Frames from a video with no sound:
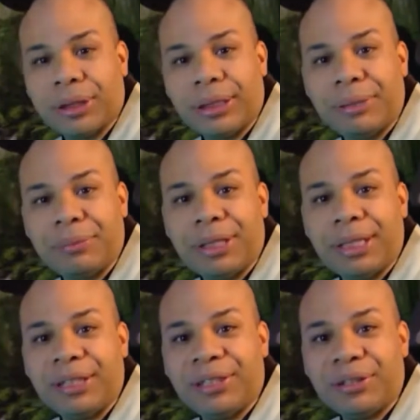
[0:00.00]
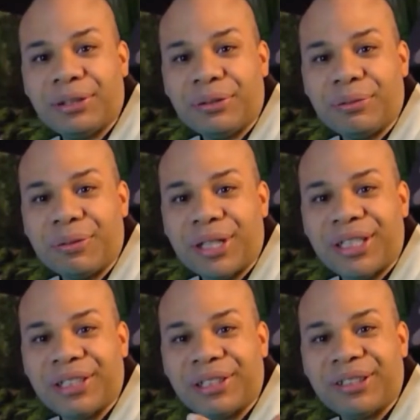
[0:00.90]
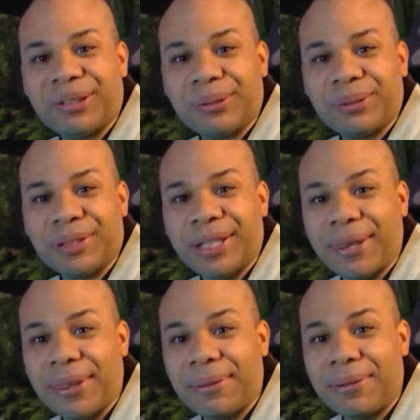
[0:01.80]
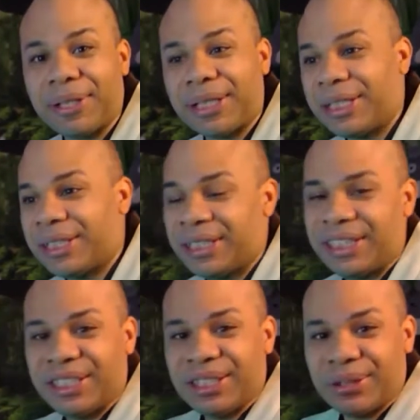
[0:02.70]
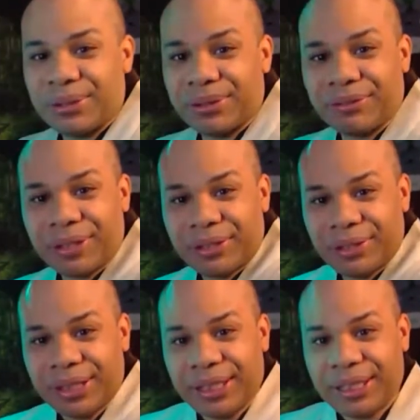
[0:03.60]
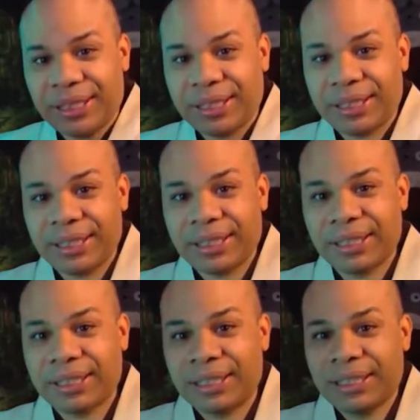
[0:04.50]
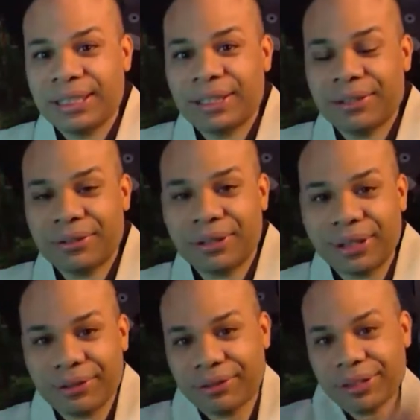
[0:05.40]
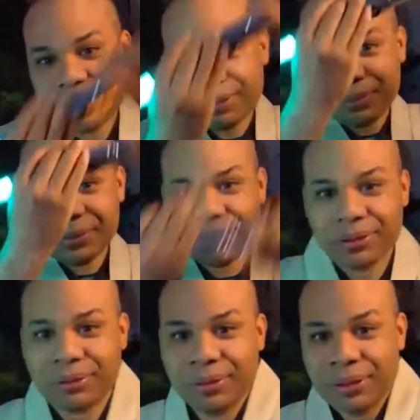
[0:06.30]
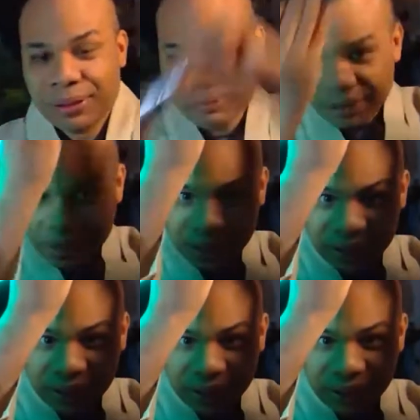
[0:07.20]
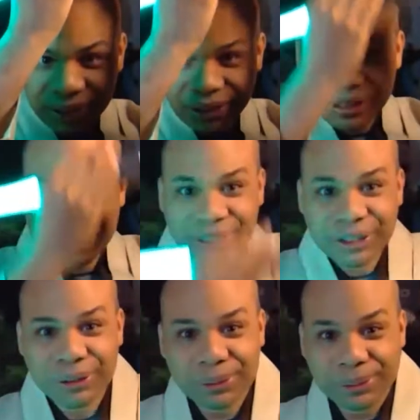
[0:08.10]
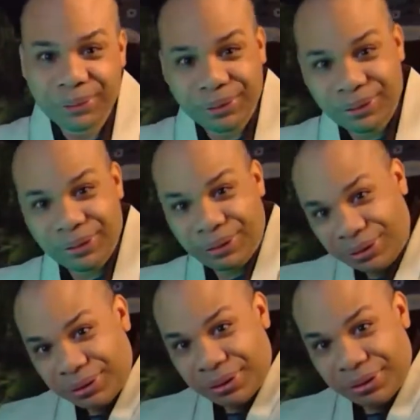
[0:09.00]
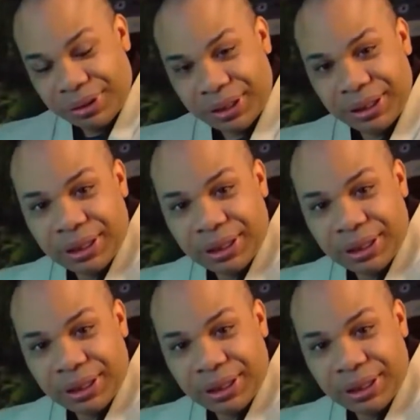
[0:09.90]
eliminate 1, 2, and 3. Yeah. So if I go like this, or I go up, so 1, 2, 3.